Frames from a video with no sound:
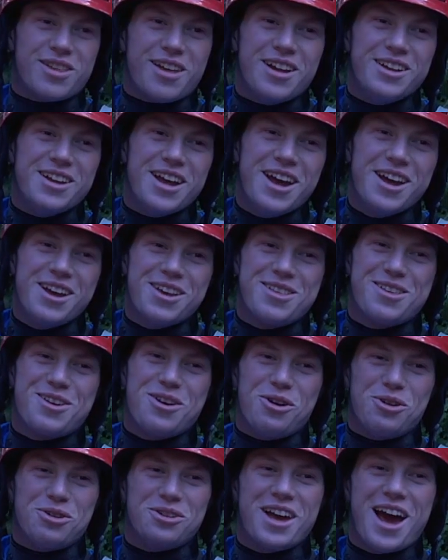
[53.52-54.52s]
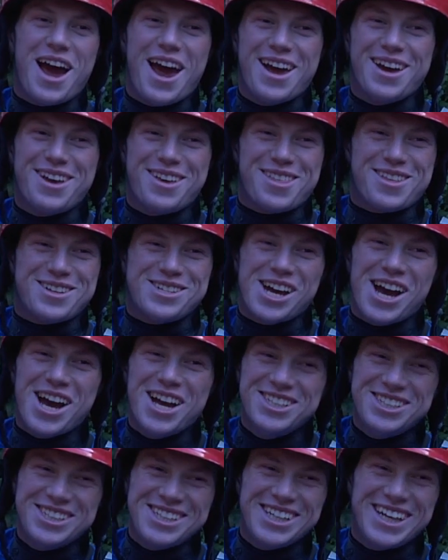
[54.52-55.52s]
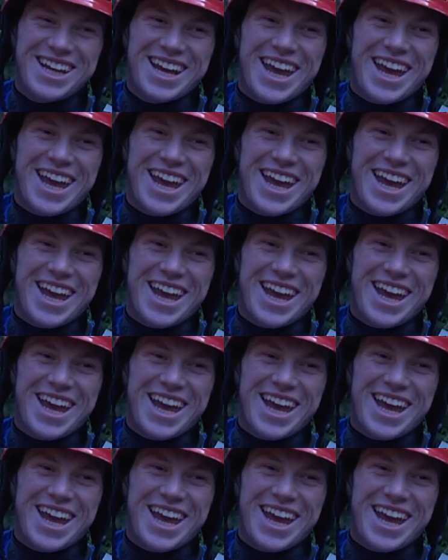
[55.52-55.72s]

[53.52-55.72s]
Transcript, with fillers: Sunday. It's called Kayakers Church.